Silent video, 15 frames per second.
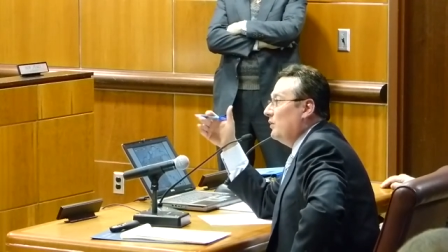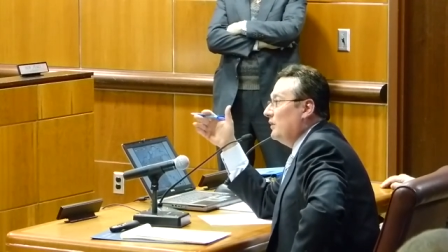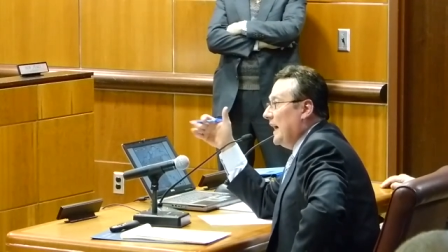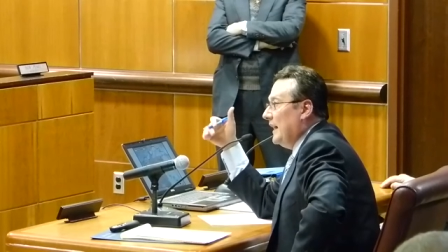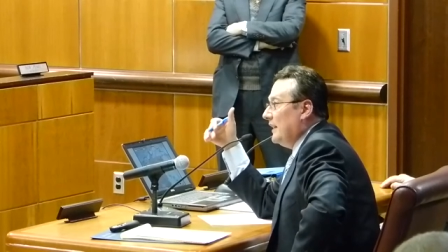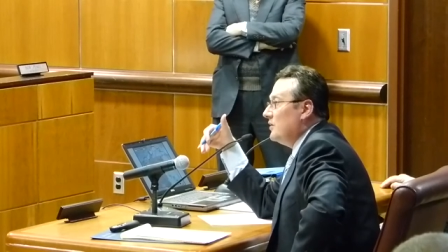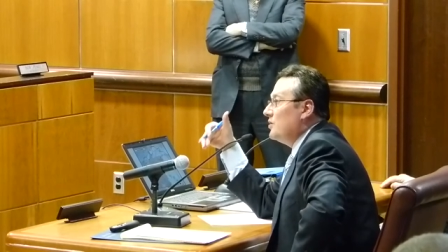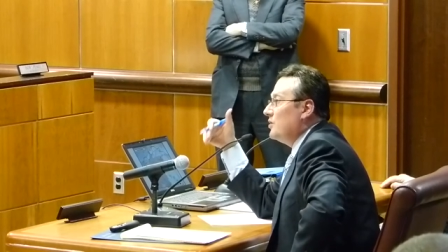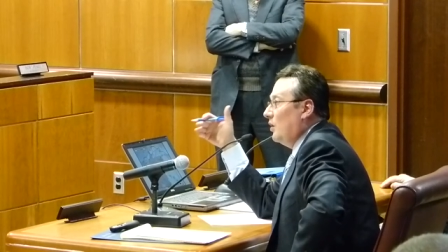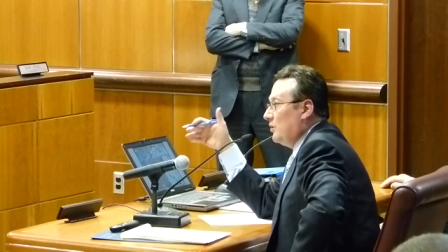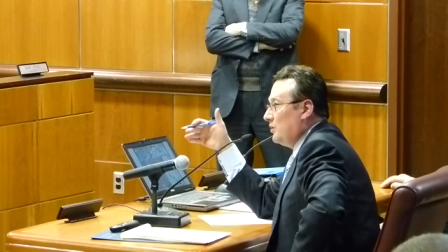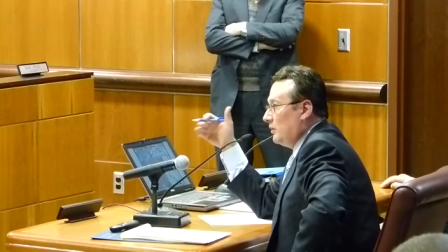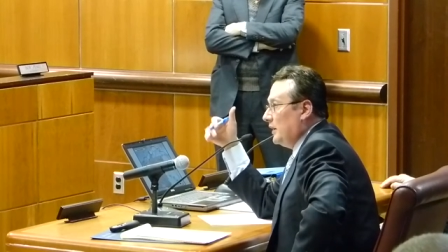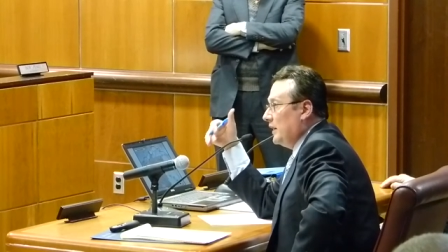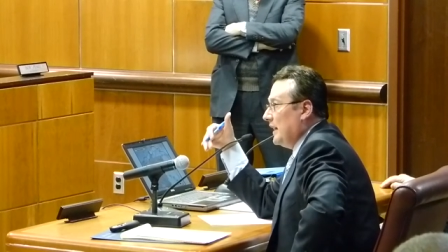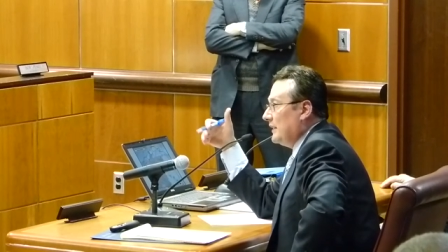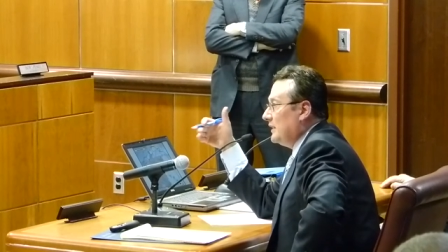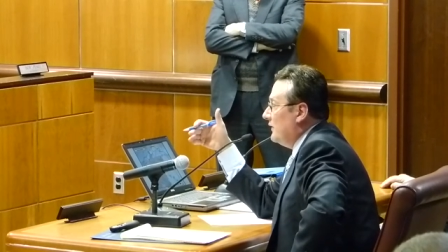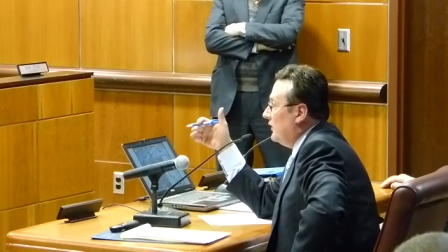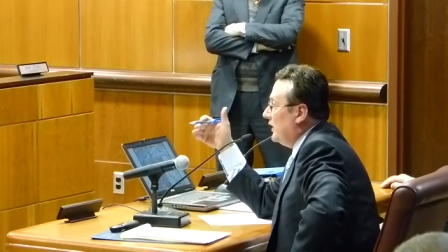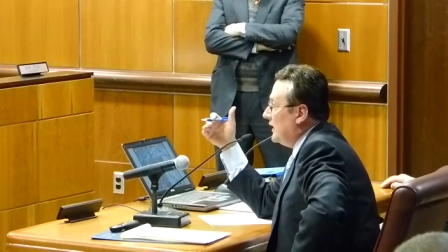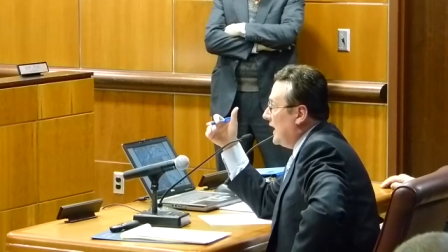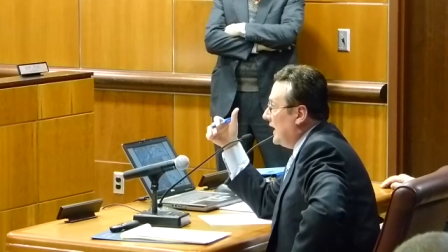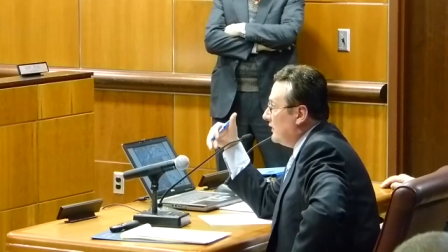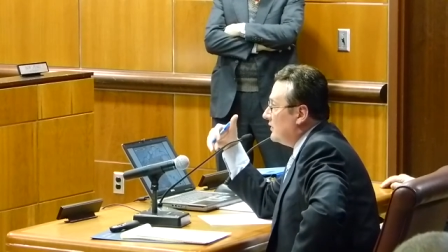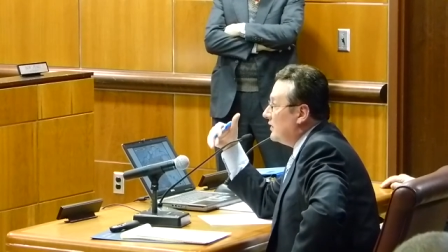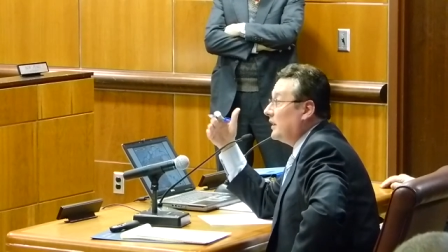That is social connectivity. That is the